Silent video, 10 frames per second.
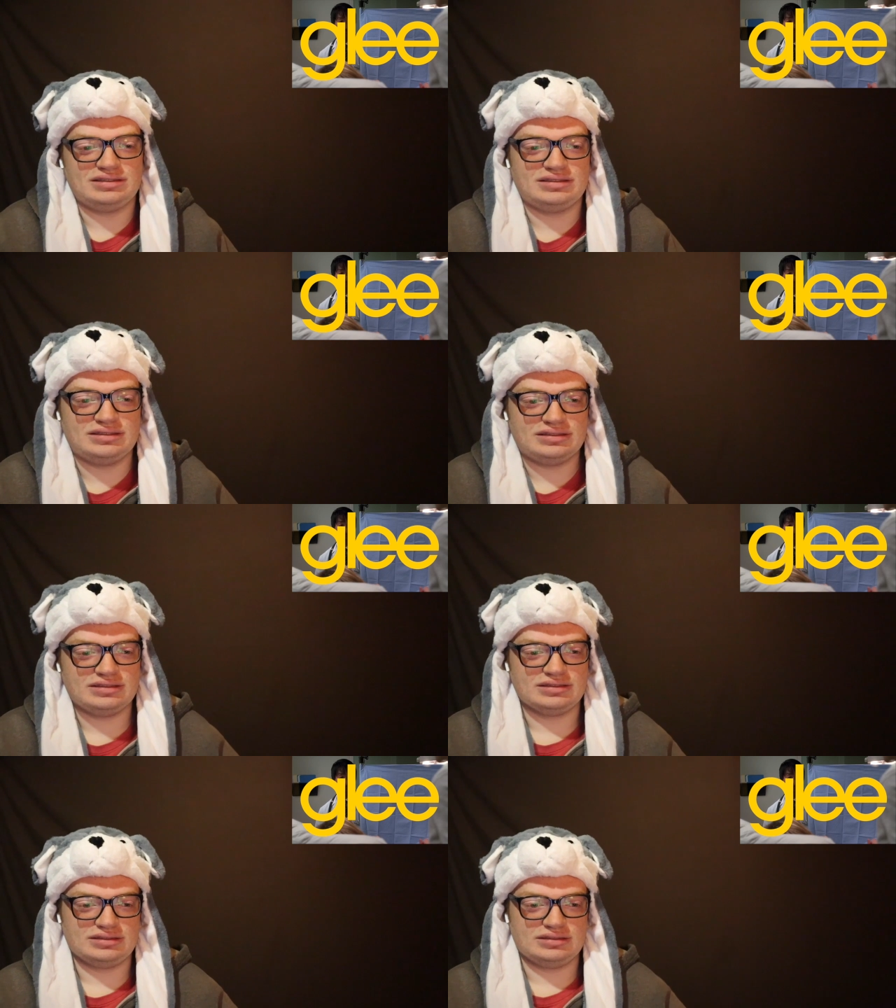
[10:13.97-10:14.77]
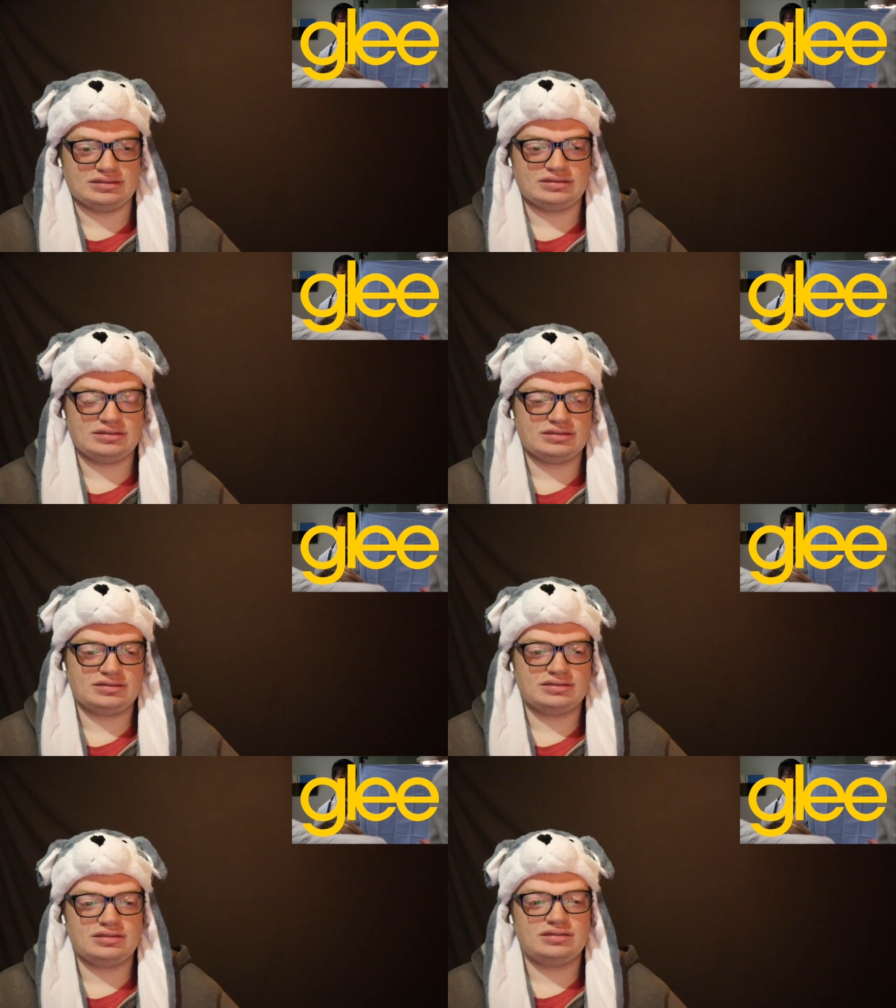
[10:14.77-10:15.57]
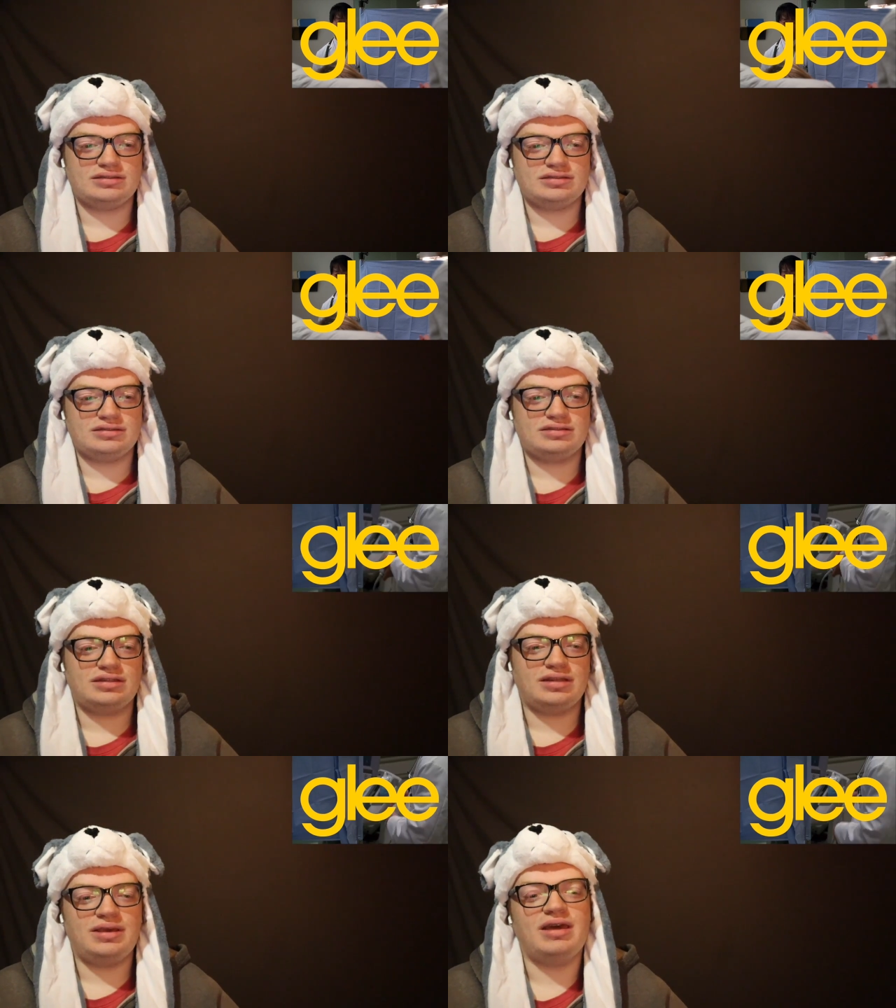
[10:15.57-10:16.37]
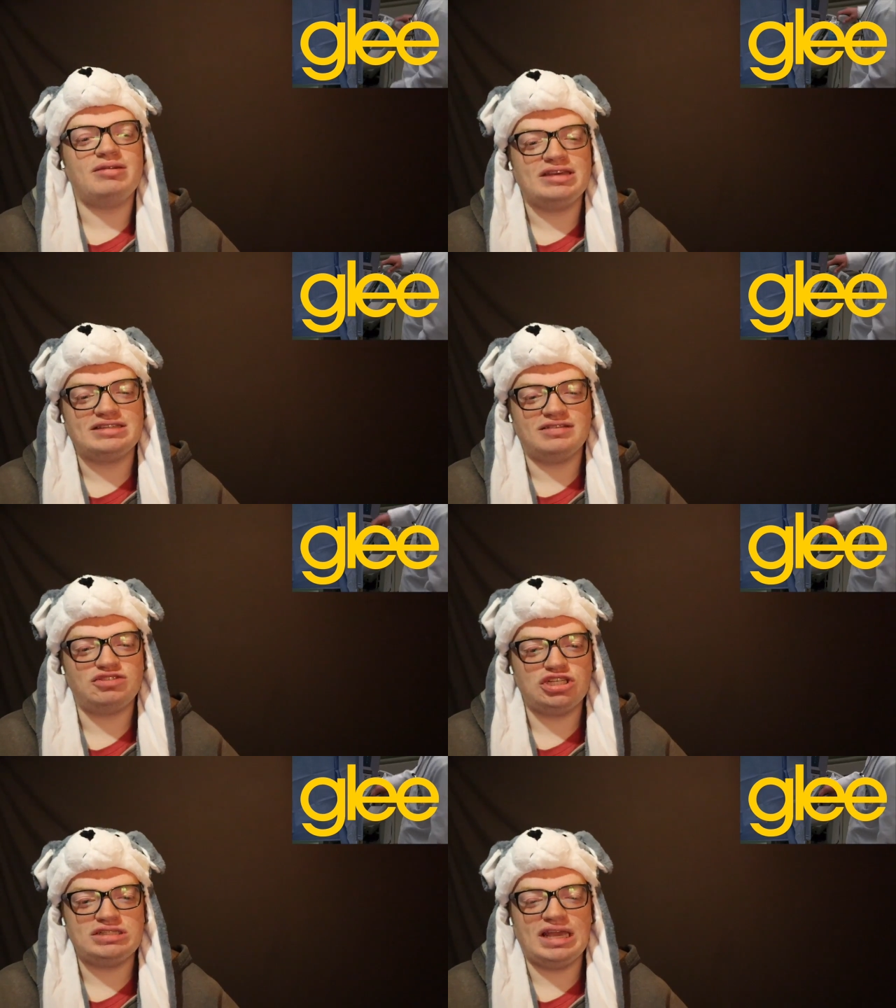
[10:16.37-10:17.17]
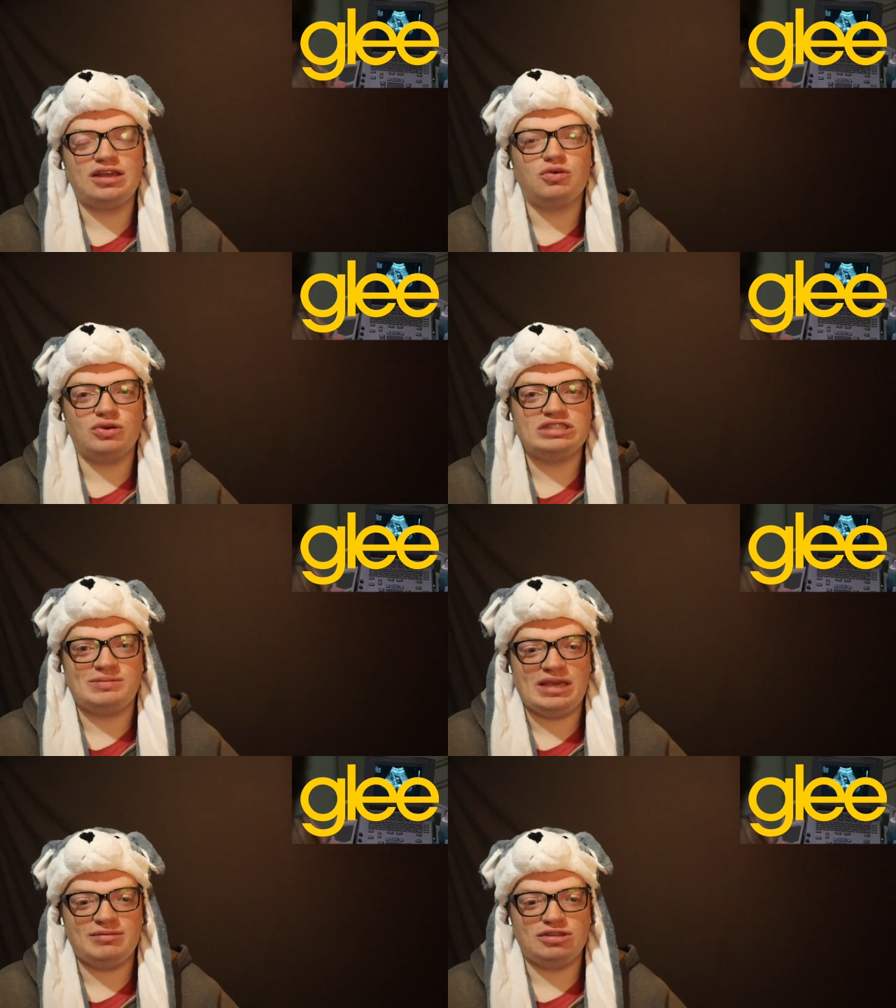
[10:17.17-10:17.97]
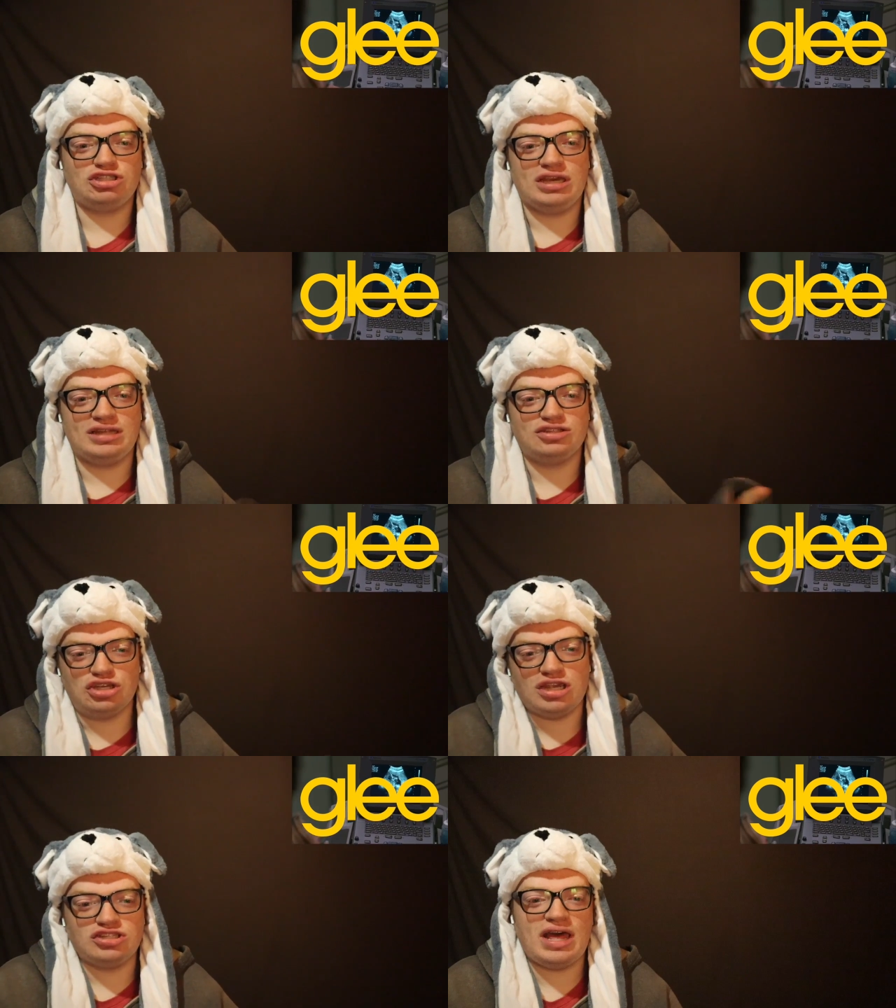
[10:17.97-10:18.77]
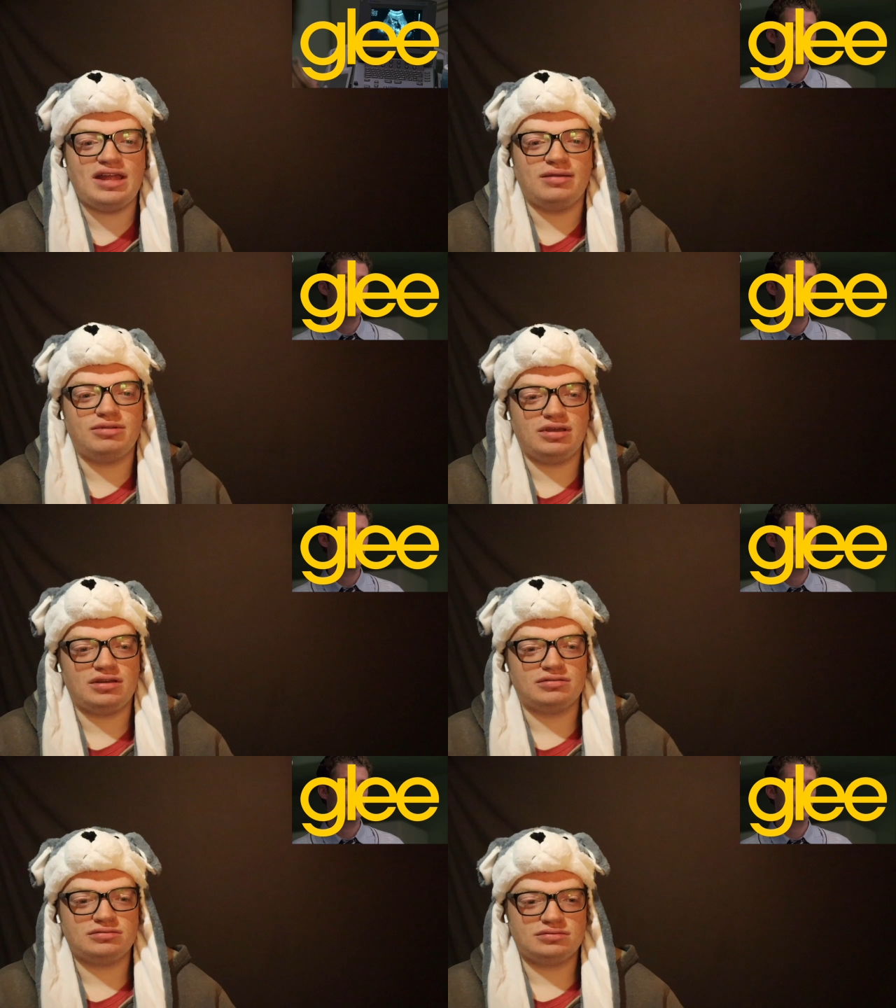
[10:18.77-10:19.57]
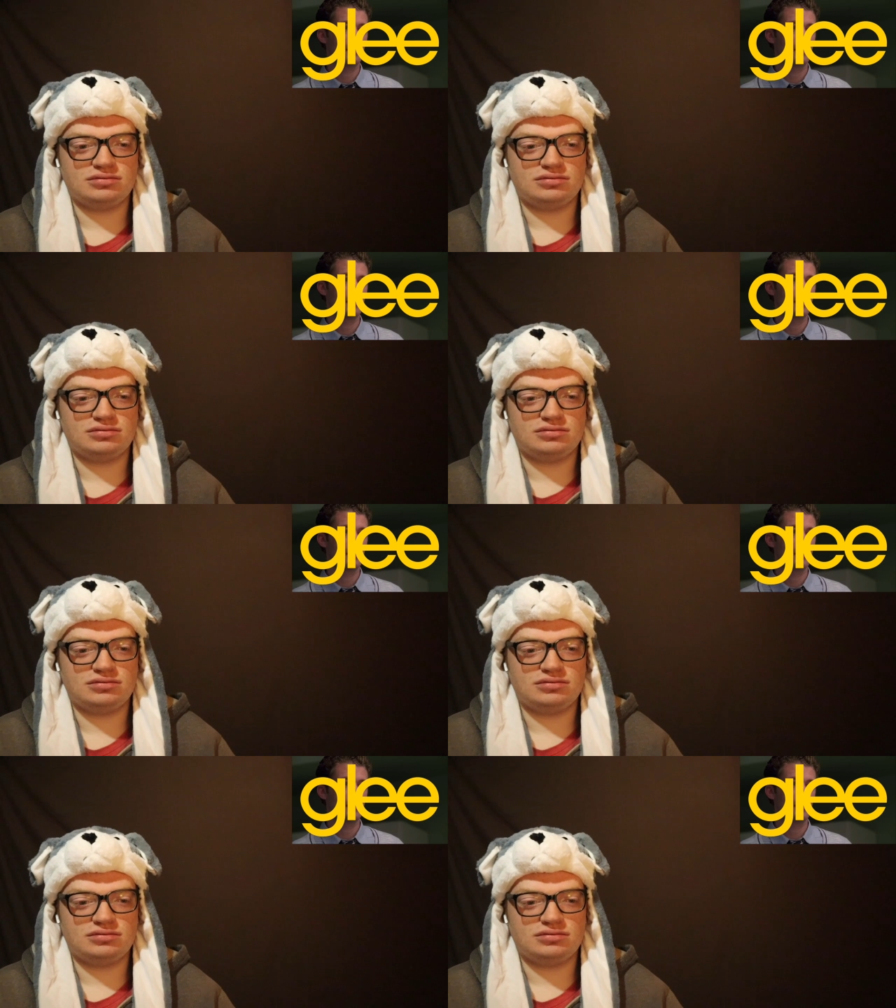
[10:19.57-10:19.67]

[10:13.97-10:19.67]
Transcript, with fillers: Must have misread the first sonogram. Sorry about that. Yeah, because if she's getting Quinn's baby, she had to change that up too.